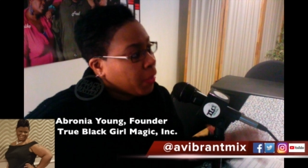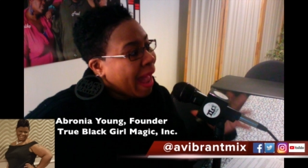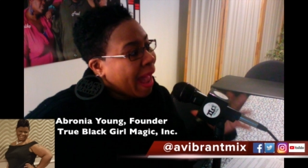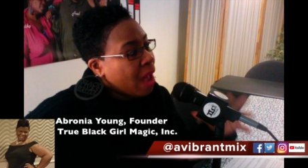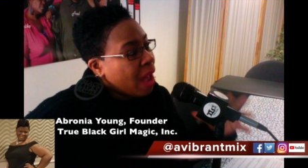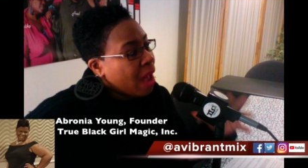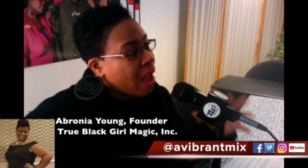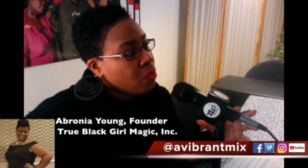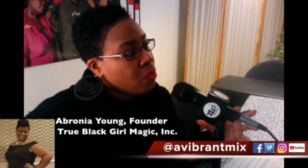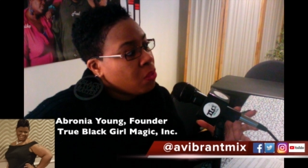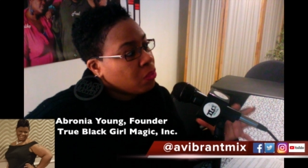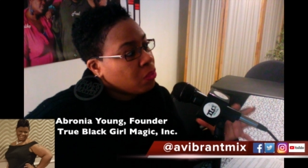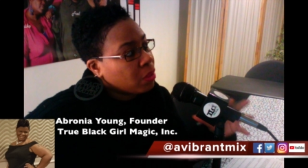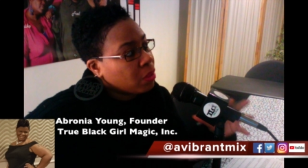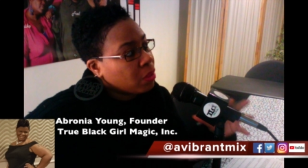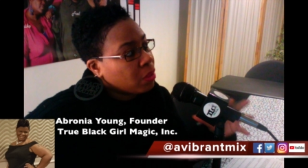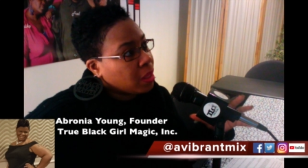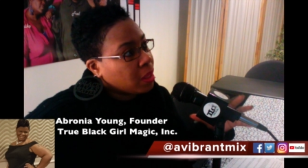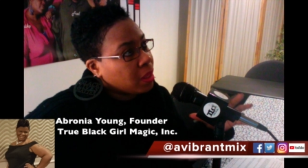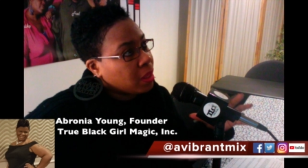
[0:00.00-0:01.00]
How
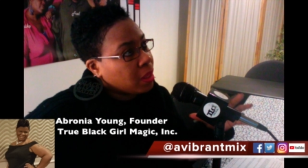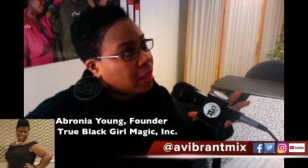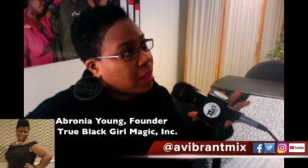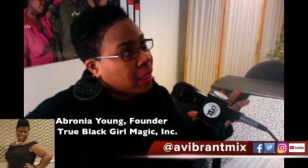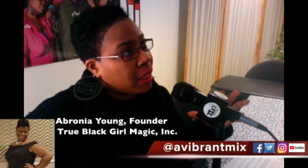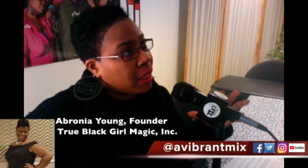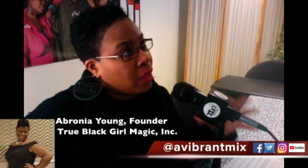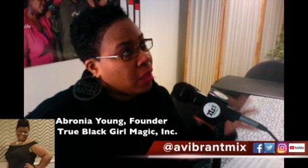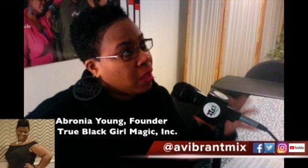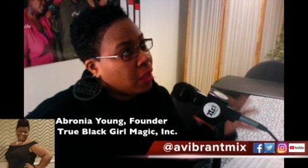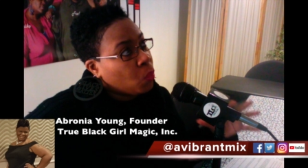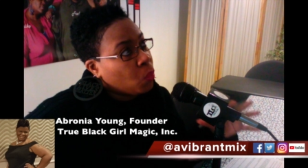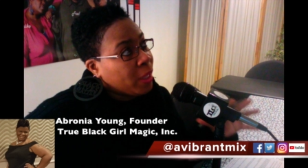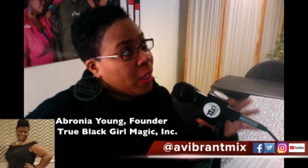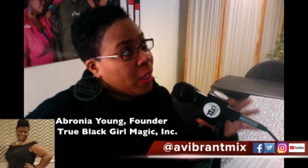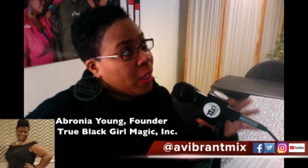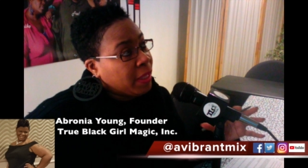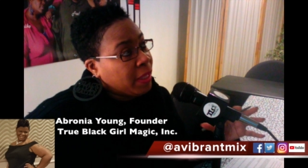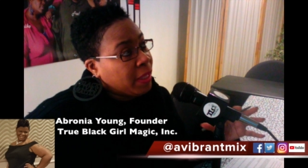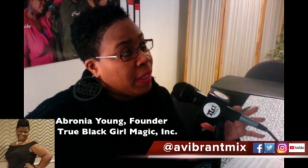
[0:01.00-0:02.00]
can
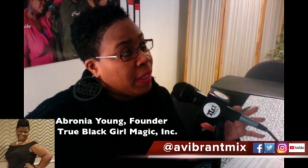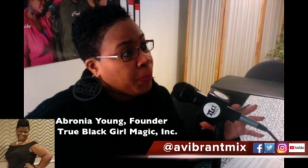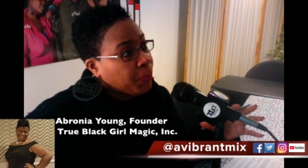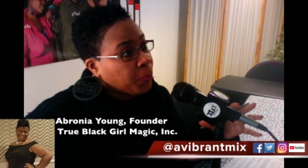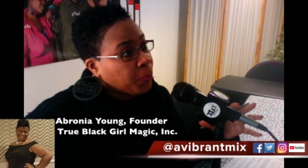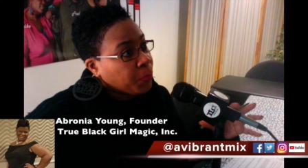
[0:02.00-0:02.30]
we